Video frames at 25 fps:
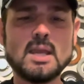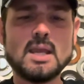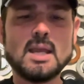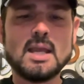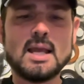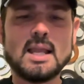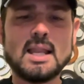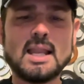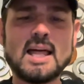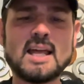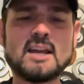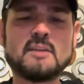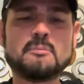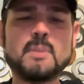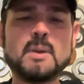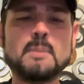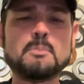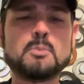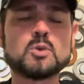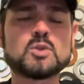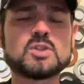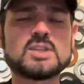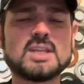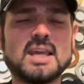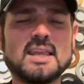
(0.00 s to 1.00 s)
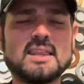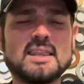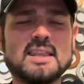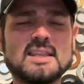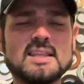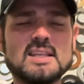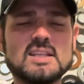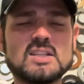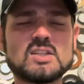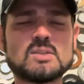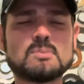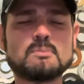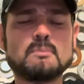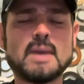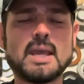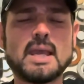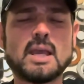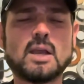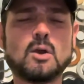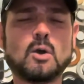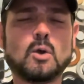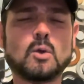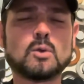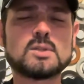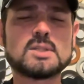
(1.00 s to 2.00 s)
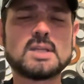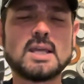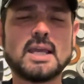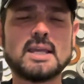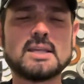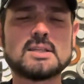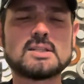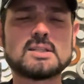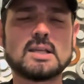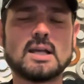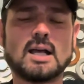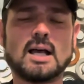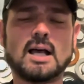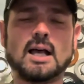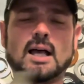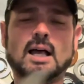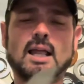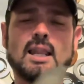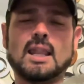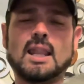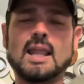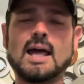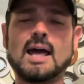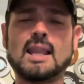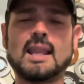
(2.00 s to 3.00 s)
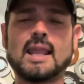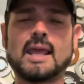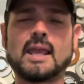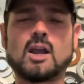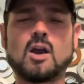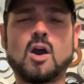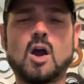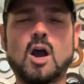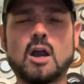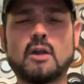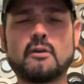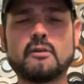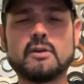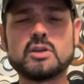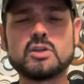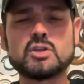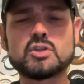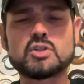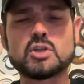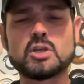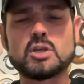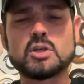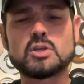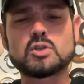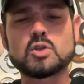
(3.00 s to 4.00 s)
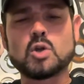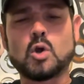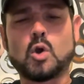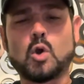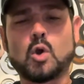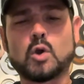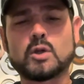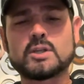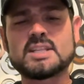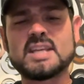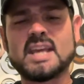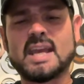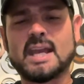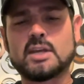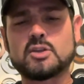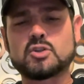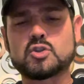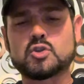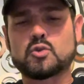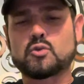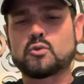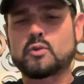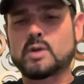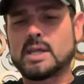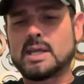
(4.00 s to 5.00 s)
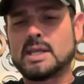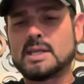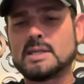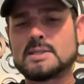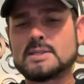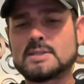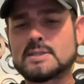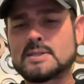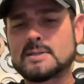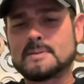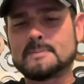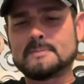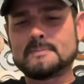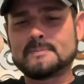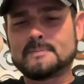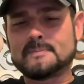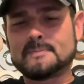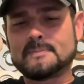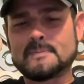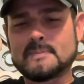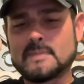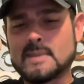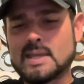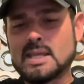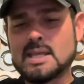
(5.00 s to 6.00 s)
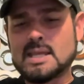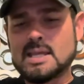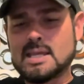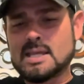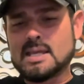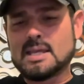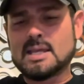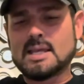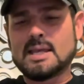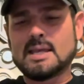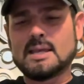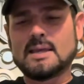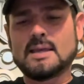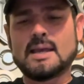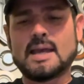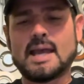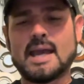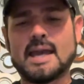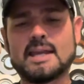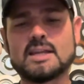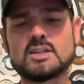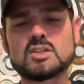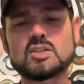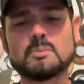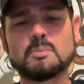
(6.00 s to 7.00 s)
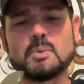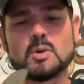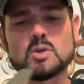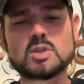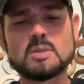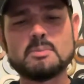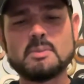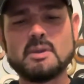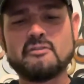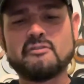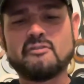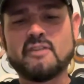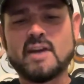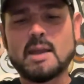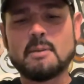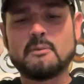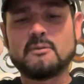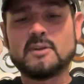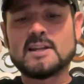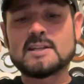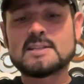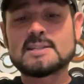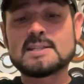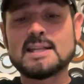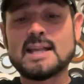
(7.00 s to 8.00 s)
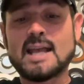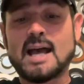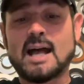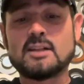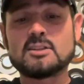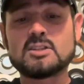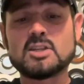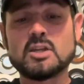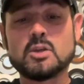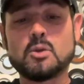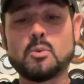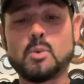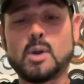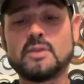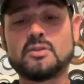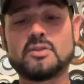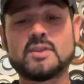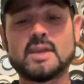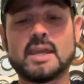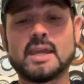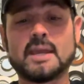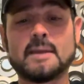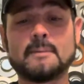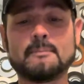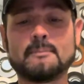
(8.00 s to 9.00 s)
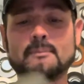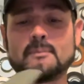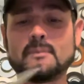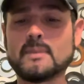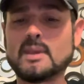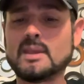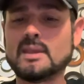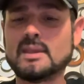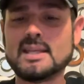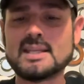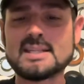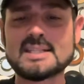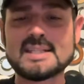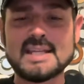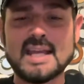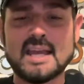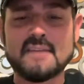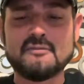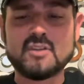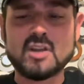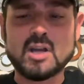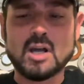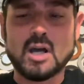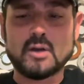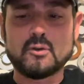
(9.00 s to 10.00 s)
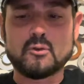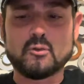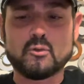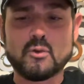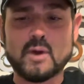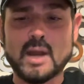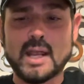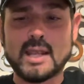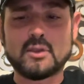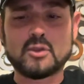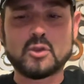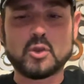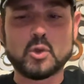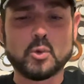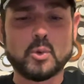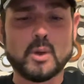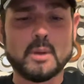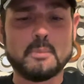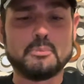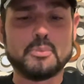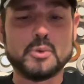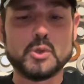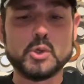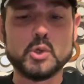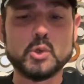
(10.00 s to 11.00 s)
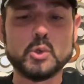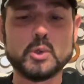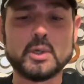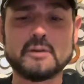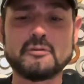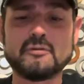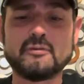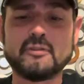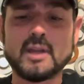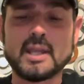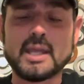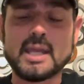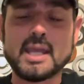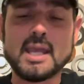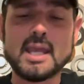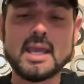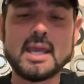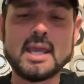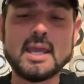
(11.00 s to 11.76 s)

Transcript: A lot of people say that this mango tastes a lot like oranges or tangerines. And it's supposed to be fibrous. I'll tell you one thing. This knife cut right through it beautifully.